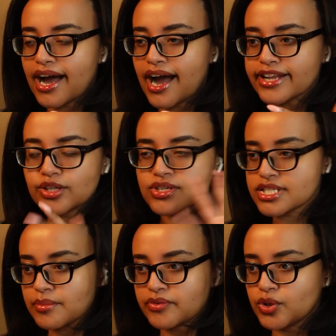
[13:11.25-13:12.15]
I noticed
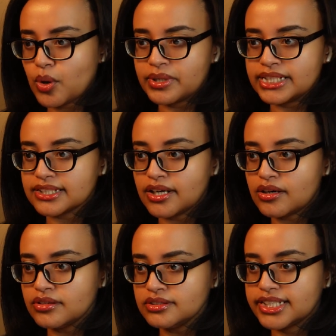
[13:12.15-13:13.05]
him a few openings
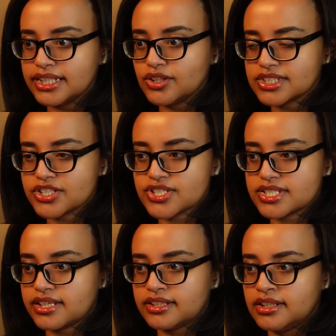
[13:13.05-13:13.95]
ago. He looks
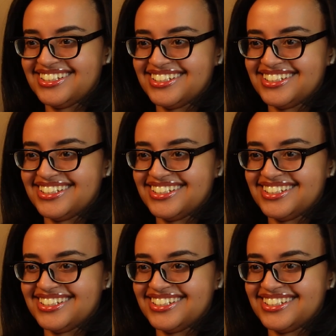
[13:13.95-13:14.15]
interesting.